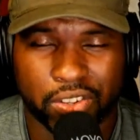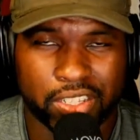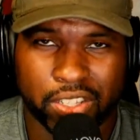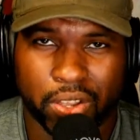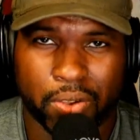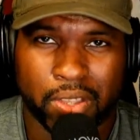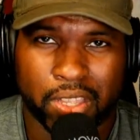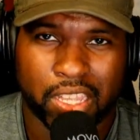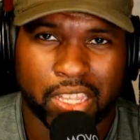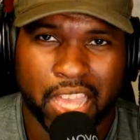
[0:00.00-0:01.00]
And so
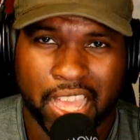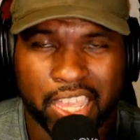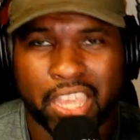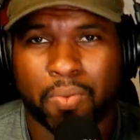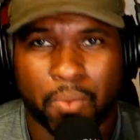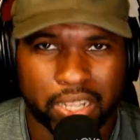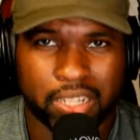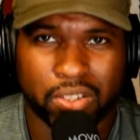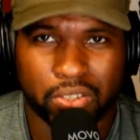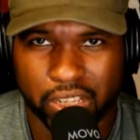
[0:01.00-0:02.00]
I can't wait to
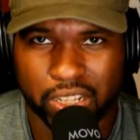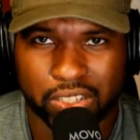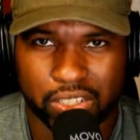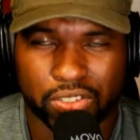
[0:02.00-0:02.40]
go to Yellowstone.